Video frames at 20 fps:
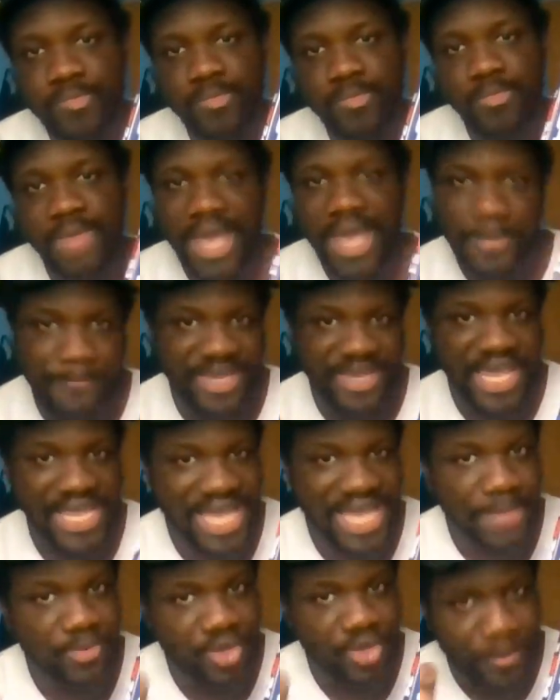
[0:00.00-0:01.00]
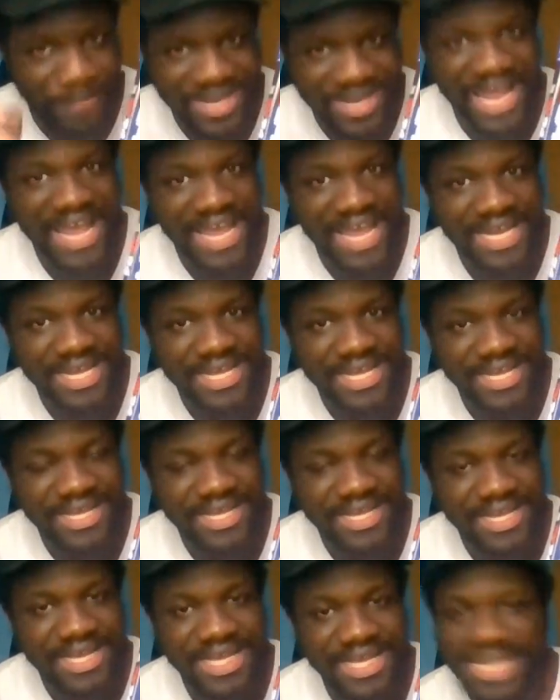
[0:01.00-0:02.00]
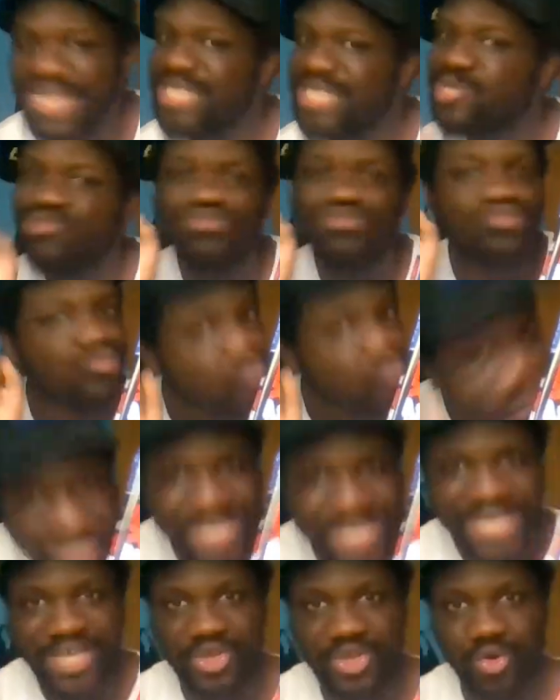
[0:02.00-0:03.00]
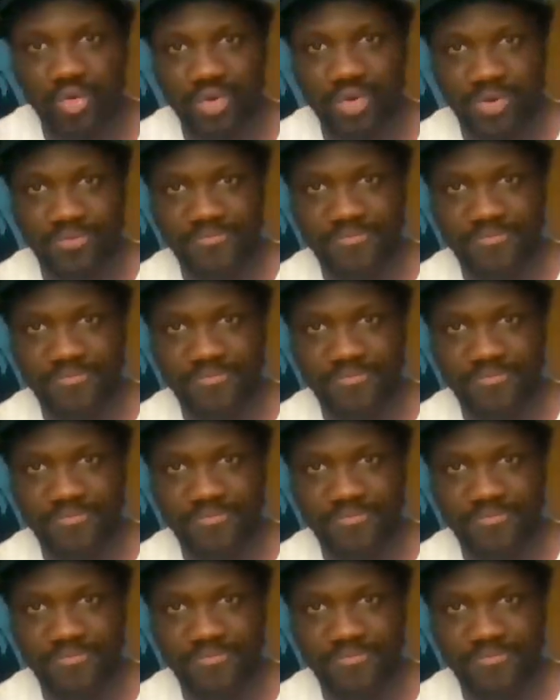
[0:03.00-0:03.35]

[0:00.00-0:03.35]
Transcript: And being able to play it is really cool.